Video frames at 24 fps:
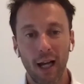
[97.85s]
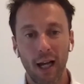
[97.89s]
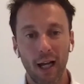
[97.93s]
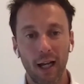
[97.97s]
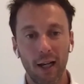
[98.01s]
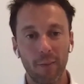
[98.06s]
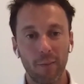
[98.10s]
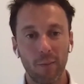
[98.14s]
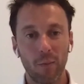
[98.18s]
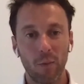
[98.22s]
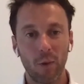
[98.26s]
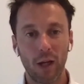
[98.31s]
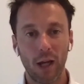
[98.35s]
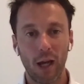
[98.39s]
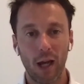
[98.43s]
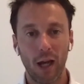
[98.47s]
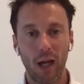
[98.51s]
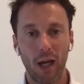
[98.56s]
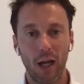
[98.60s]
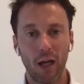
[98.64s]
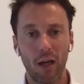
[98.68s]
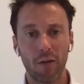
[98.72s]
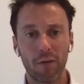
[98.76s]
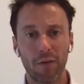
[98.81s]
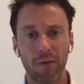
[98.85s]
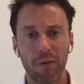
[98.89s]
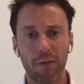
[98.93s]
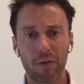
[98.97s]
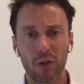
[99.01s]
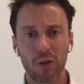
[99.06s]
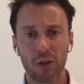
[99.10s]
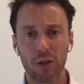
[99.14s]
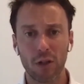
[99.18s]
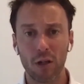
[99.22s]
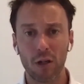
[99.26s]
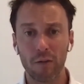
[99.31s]
Um, we have
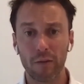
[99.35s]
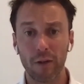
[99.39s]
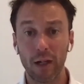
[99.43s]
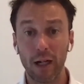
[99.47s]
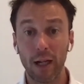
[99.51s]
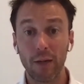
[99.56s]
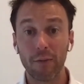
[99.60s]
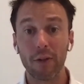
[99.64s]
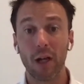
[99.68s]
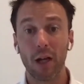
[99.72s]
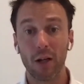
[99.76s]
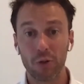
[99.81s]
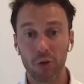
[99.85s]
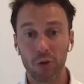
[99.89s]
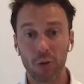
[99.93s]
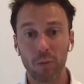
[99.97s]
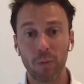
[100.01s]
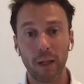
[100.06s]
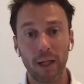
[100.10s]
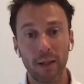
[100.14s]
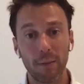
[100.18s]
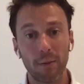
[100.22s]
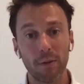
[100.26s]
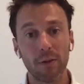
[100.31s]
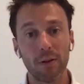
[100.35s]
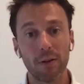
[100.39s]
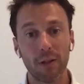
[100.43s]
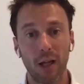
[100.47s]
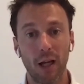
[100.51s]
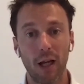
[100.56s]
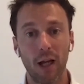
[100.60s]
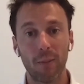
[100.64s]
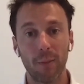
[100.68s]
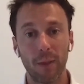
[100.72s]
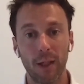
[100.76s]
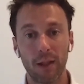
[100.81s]
just over 1,100 people
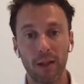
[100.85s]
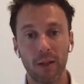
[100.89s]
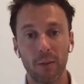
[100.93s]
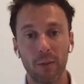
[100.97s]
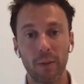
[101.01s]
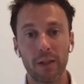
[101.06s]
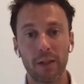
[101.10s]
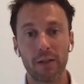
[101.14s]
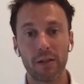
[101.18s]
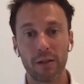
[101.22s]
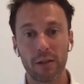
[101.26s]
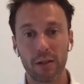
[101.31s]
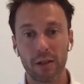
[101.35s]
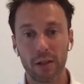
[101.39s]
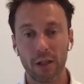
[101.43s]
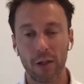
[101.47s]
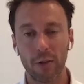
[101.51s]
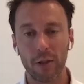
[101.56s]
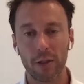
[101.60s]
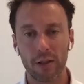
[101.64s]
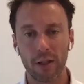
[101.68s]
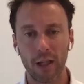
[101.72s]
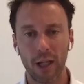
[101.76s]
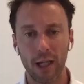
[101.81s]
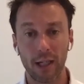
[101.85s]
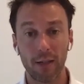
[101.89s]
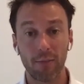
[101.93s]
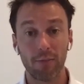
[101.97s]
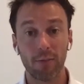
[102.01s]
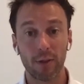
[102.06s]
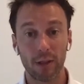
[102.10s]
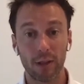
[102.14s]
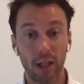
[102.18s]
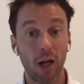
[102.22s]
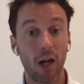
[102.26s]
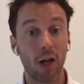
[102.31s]
um, in the business, so it's a
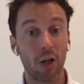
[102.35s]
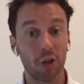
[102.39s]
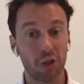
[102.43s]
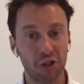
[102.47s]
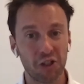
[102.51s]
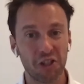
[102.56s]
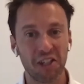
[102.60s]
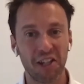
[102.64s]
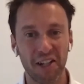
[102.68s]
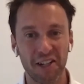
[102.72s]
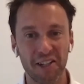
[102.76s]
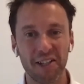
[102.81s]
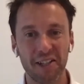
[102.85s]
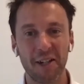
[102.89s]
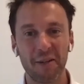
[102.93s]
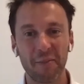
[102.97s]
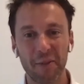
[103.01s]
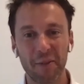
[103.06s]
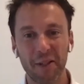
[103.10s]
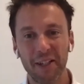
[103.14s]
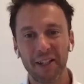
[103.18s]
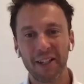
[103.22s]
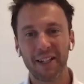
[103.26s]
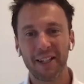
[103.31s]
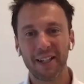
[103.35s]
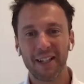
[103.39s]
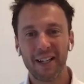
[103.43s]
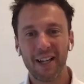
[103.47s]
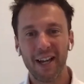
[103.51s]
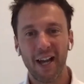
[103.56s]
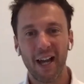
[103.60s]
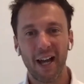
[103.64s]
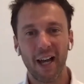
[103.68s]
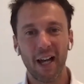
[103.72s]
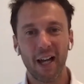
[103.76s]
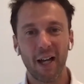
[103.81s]
large startup.
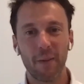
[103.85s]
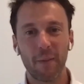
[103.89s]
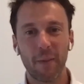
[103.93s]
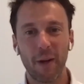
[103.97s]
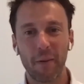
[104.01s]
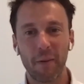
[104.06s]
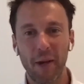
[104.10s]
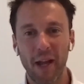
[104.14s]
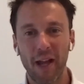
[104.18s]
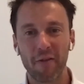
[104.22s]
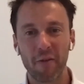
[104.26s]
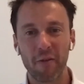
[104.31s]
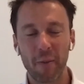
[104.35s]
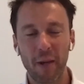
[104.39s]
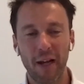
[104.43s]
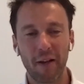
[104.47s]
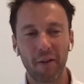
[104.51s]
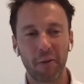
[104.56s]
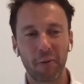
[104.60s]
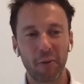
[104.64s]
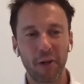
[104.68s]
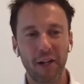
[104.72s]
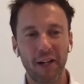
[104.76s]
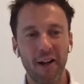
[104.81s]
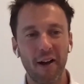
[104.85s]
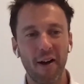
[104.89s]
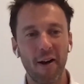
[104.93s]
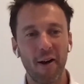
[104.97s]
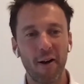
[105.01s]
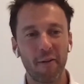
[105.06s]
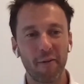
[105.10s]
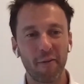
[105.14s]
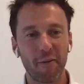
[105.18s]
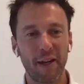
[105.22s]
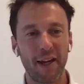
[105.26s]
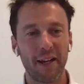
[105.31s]
and we have about
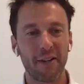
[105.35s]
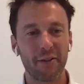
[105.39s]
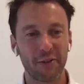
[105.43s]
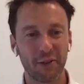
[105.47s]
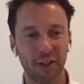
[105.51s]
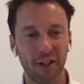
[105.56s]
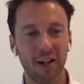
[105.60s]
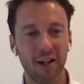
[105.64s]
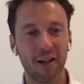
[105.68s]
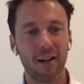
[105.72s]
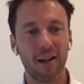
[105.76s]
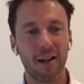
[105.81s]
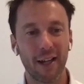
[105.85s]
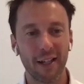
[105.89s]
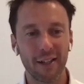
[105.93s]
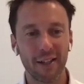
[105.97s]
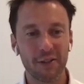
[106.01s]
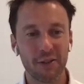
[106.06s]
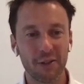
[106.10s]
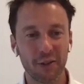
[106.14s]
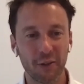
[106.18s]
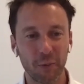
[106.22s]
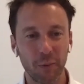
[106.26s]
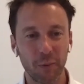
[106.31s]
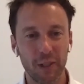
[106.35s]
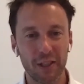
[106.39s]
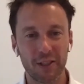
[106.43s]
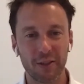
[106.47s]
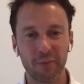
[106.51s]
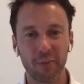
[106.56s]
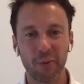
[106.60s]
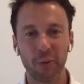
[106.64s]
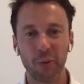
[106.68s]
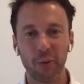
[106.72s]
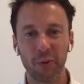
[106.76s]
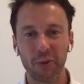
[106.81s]
3,500 clients that we
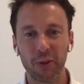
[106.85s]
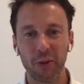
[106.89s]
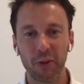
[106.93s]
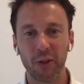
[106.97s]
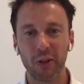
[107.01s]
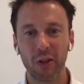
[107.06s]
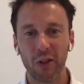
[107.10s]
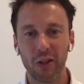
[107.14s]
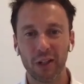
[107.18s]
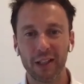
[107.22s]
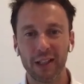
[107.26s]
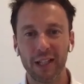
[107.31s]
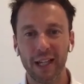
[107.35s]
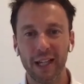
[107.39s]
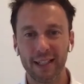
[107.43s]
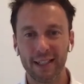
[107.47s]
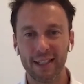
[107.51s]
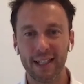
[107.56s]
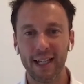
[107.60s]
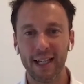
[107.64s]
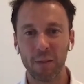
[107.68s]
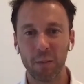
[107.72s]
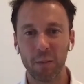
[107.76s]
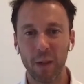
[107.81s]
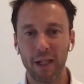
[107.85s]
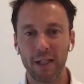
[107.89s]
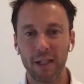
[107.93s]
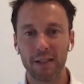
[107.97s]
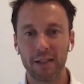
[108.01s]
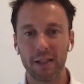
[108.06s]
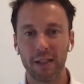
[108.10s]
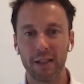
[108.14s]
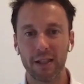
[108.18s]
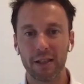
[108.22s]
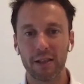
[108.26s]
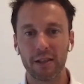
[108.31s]
support on, on a day to day
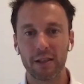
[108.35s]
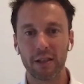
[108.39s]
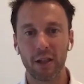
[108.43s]
basis.